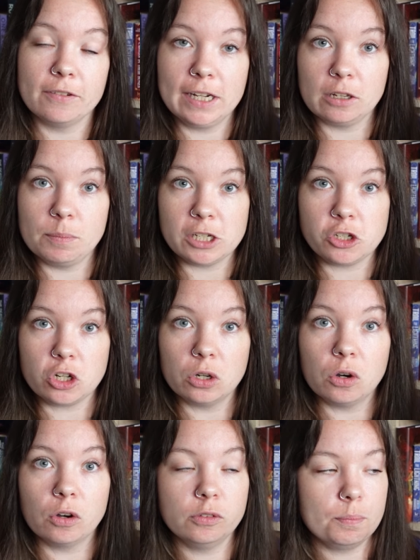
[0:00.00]
a really good mixture
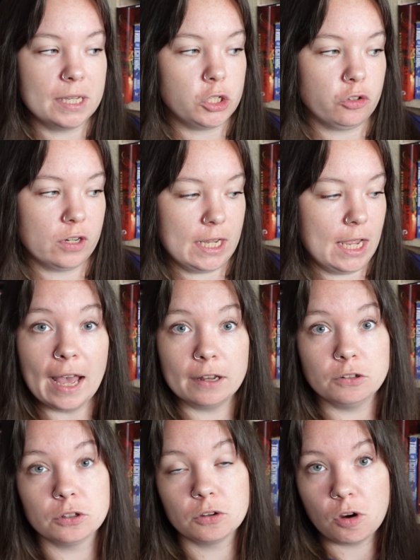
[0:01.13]
of mystery
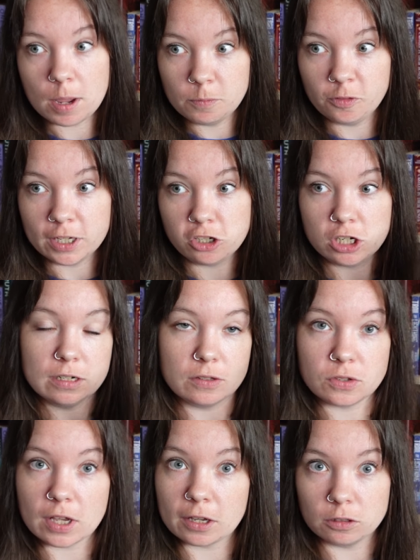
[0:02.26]
and crime fiction and
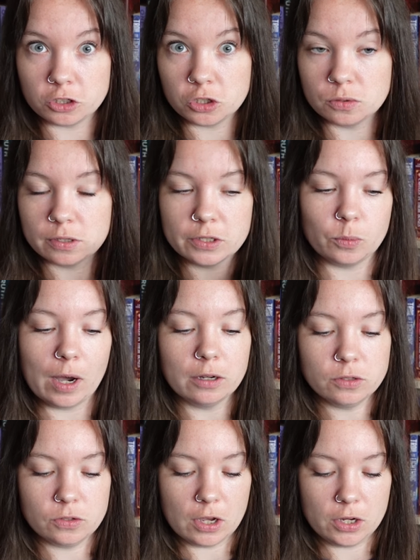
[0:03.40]
psychological as well.
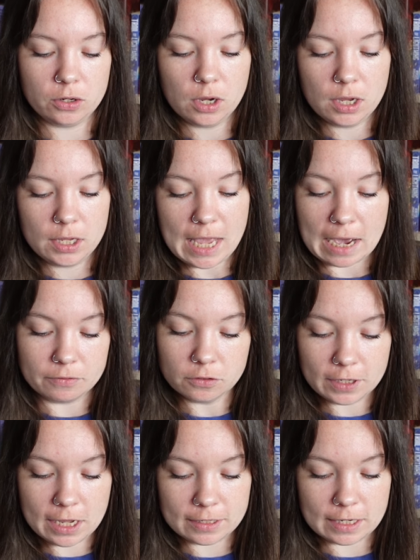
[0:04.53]
So yeah, I've not
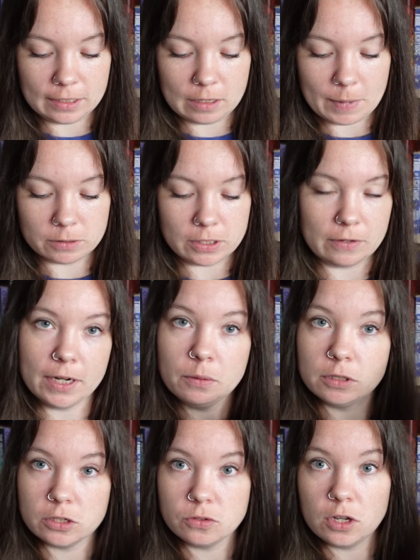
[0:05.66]
really heard anything about it. If
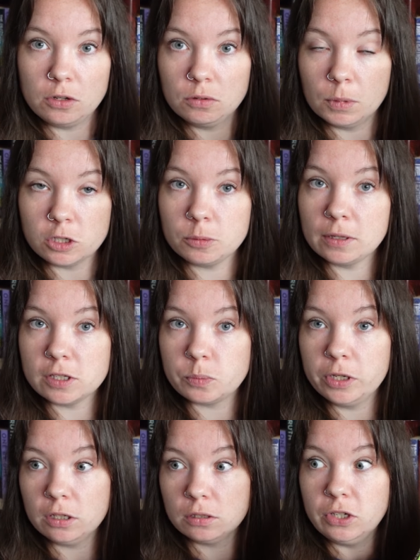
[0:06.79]
anyone does know much about this
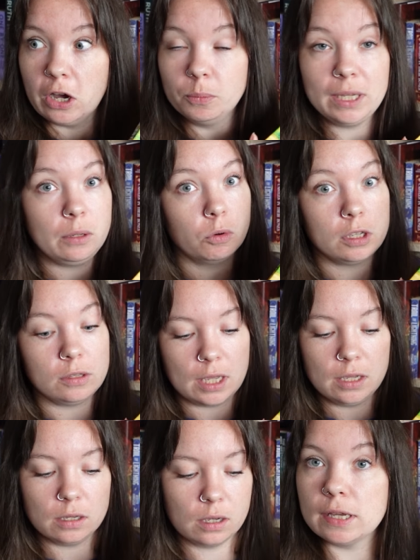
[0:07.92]
book, tell me what you
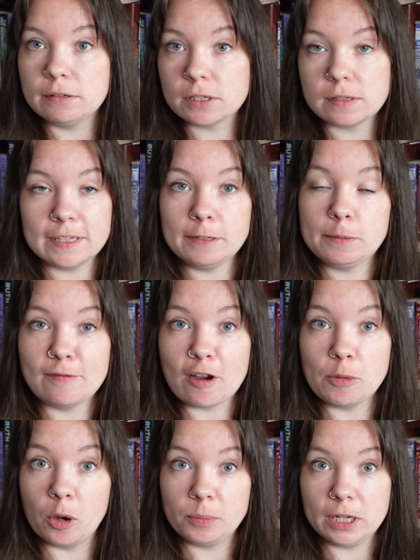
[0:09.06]
think. It doesn't seem to be very
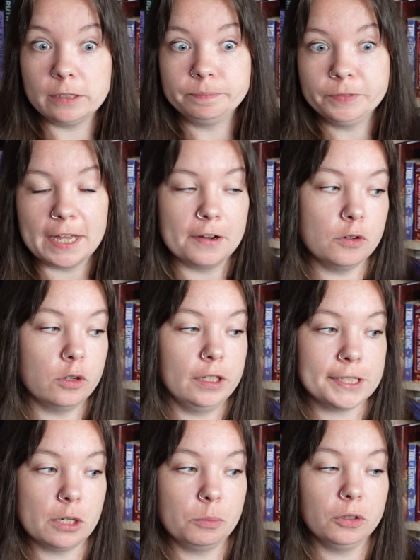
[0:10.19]
popular and I've not
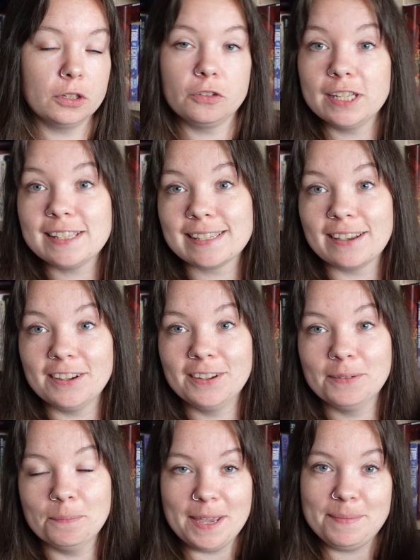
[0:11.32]
looked it up on Goodreads, so
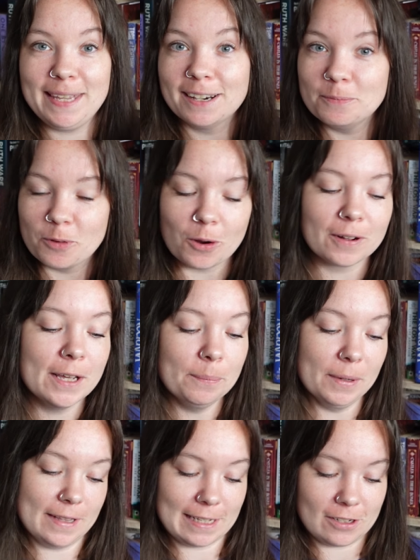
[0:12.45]
maybe I'm wrong,
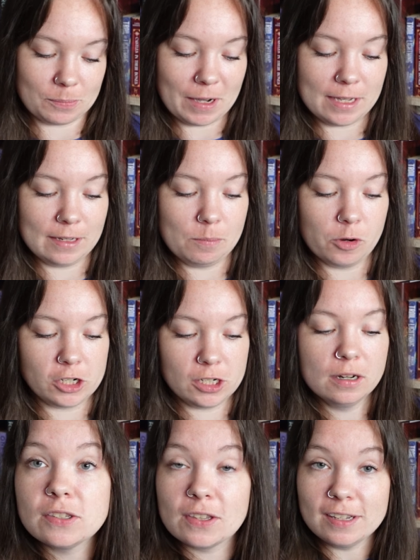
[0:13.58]
but that's just my
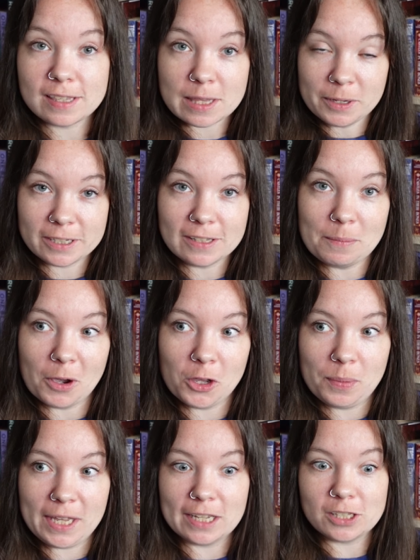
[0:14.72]
impression. So those are the books that I'm
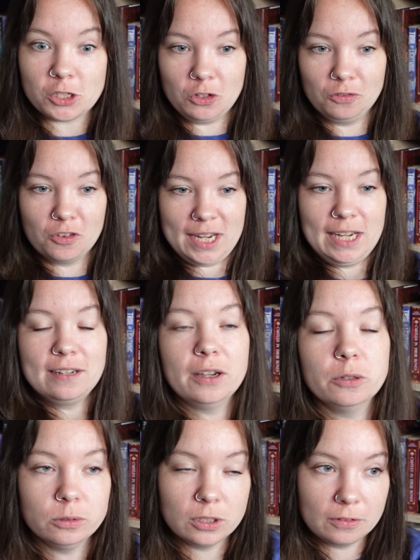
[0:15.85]
hoping to read. I
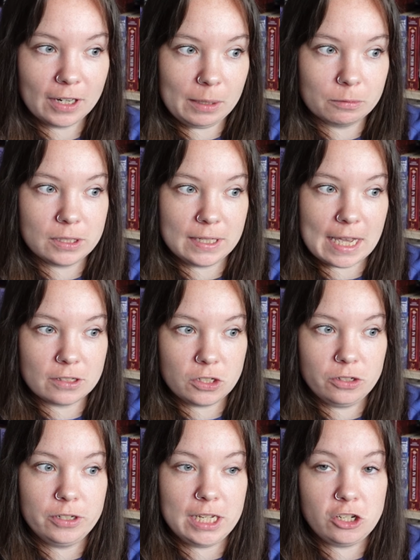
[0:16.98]
also really want to get to
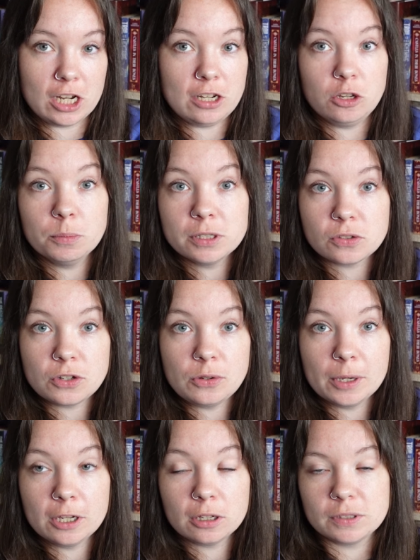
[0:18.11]
TJ Newman's new
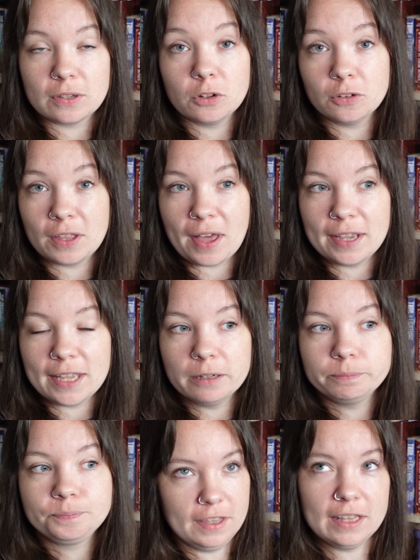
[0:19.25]
book because I've not read that yet.
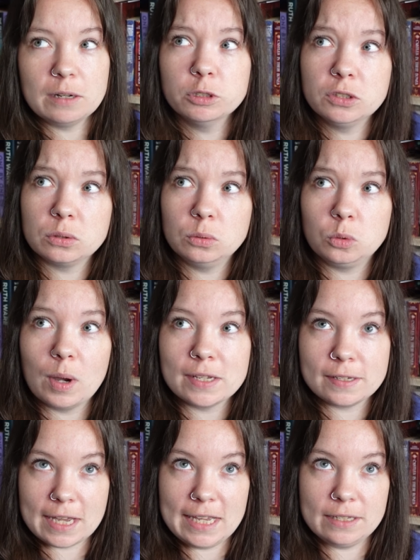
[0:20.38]
I think that one's called
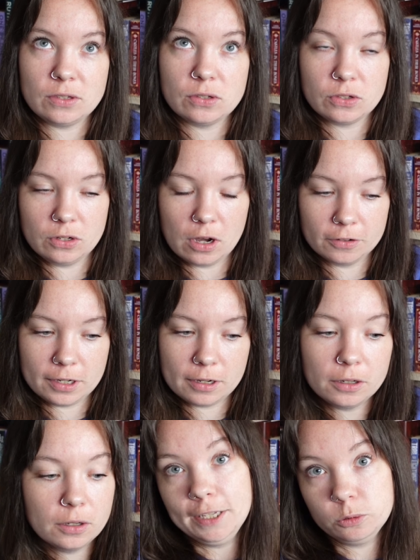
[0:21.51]
Worst Case
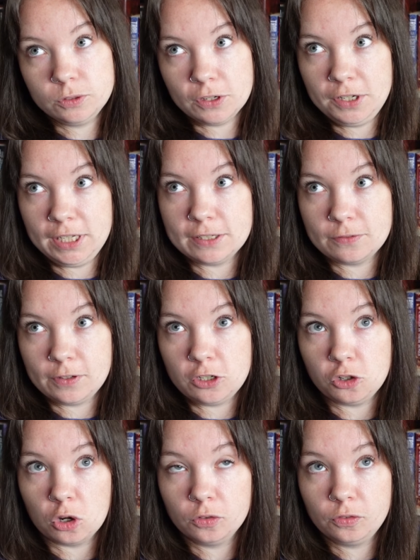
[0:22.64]
Scenario. I also need to
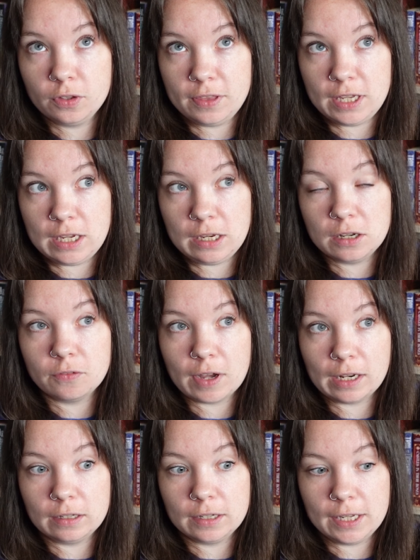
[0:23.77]
finish off the
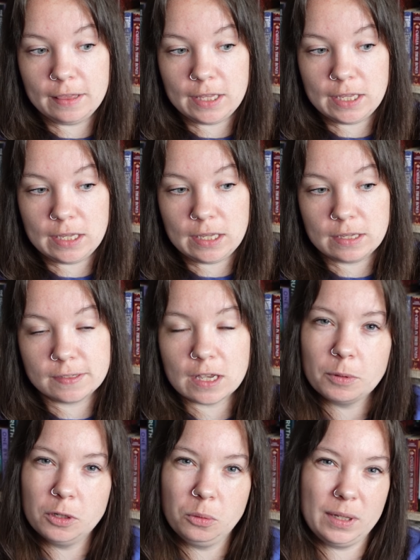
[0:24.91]
novella in the
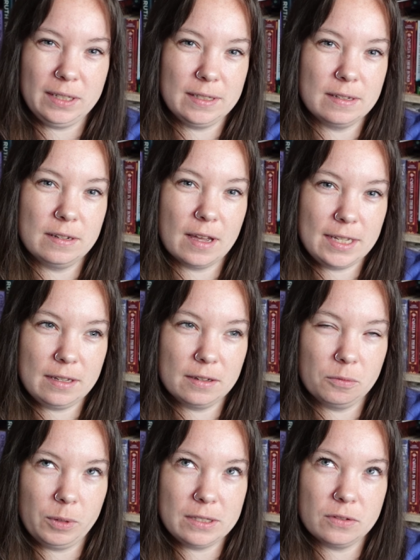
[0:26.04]
Serpent Wings and Night,
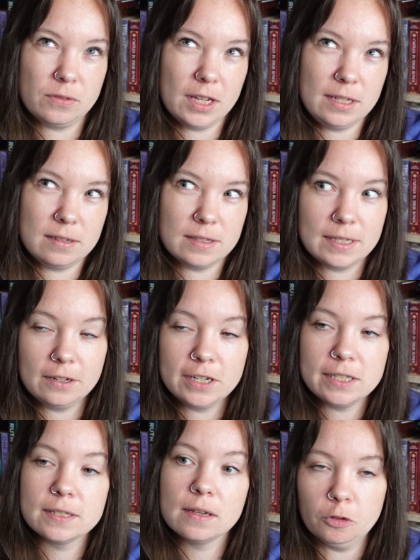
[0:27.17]
Wings of Night
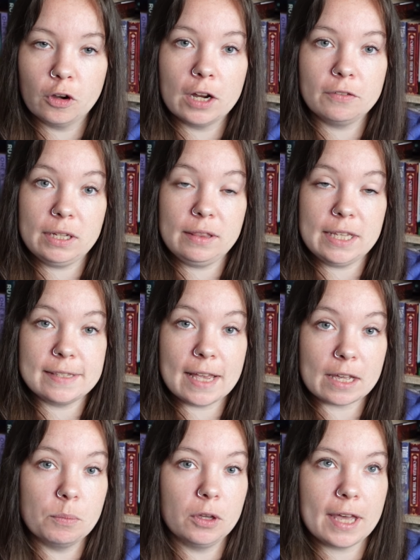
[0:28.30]
series before I read the
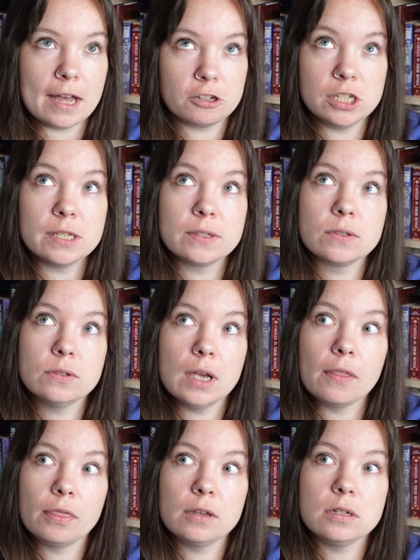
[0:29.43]
second book, Ashes
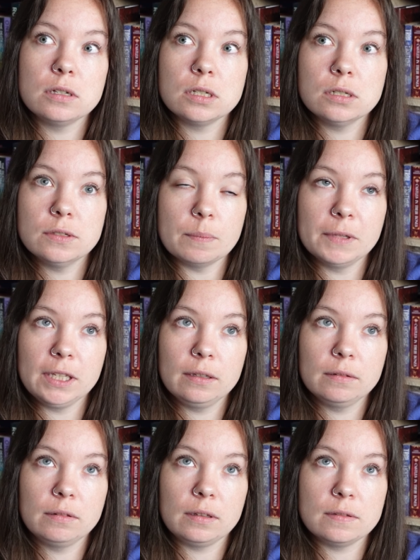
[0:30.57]
and the something
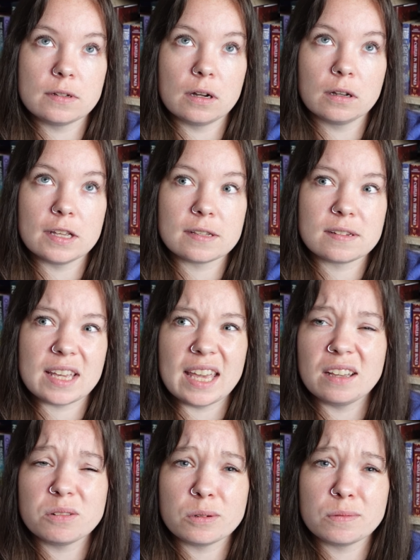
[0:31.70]
Starcursed
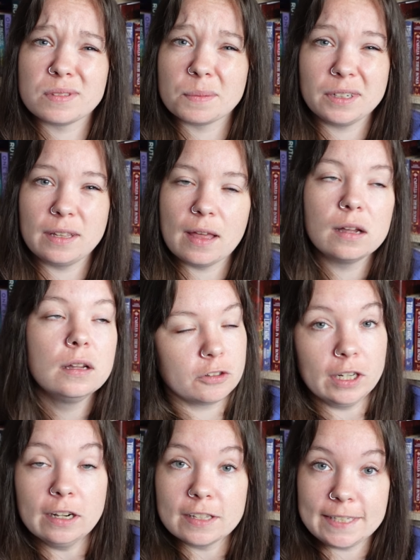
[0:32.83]
King or something like that. I'd
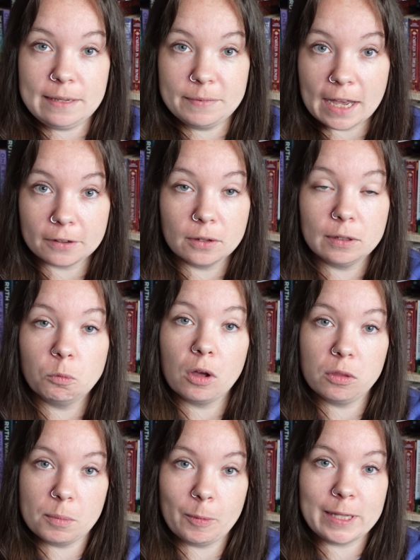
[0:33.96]
really like to keep that going while
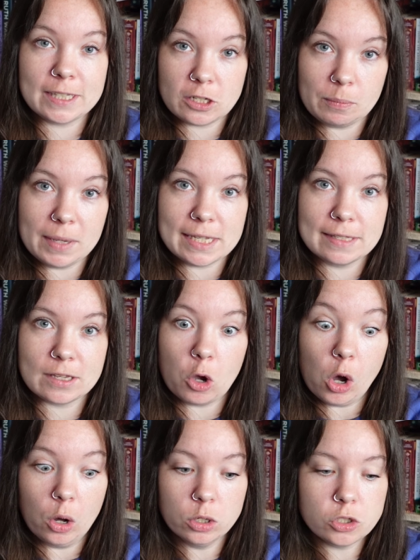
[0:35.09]
the momentum is
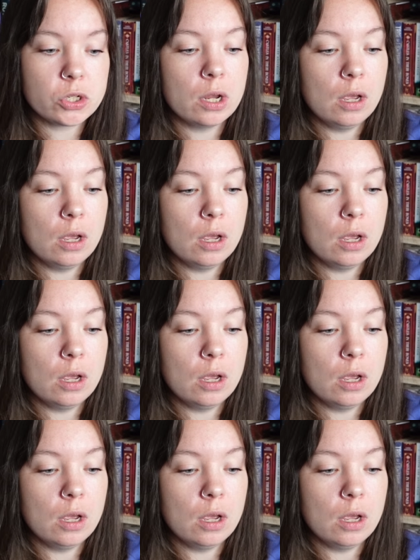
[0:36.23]
hot.